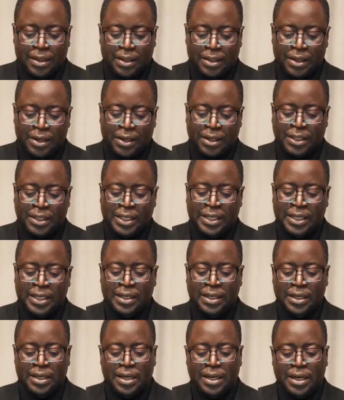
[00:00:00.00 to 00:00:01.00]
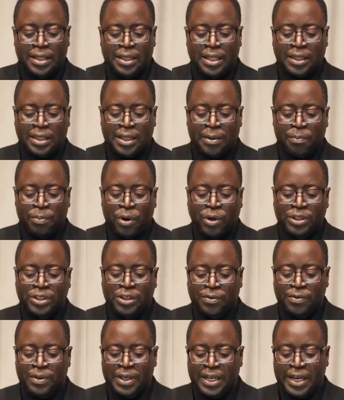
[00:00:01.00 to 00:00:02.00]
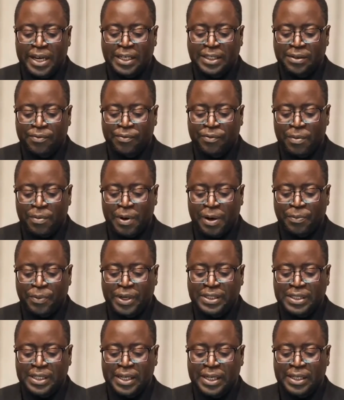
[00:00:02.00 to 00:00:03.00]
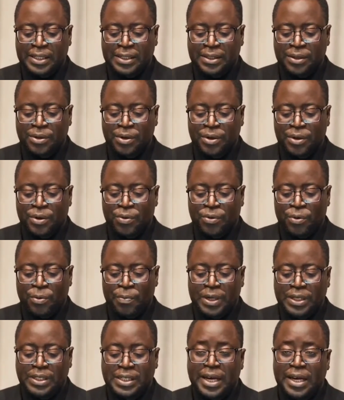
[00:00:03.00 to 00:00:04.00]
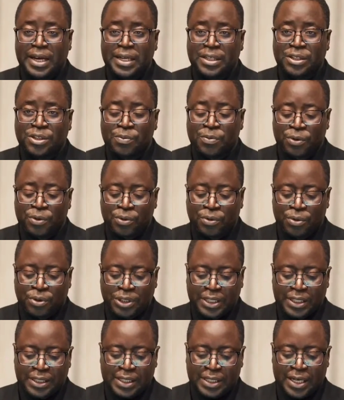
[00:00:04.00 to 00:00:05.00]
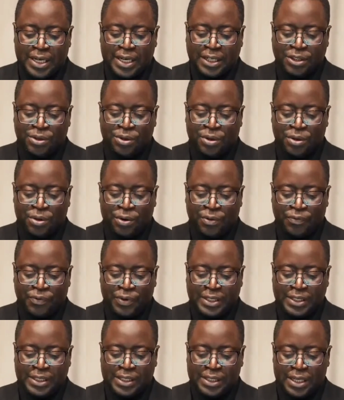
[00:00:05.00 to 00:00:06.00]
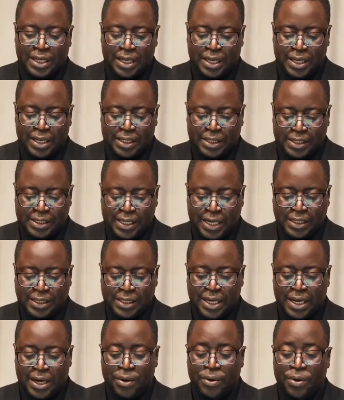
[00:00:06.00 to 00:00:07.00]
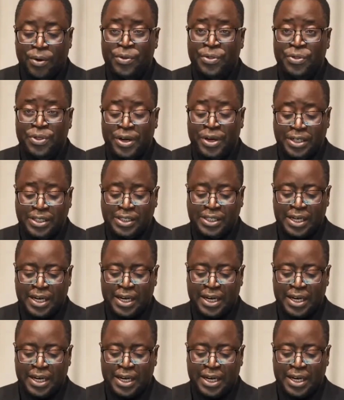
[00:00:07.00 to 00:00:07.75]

Thirdly, that the body of the late former president will be taken to Mulungushi International Conference Center on Thursday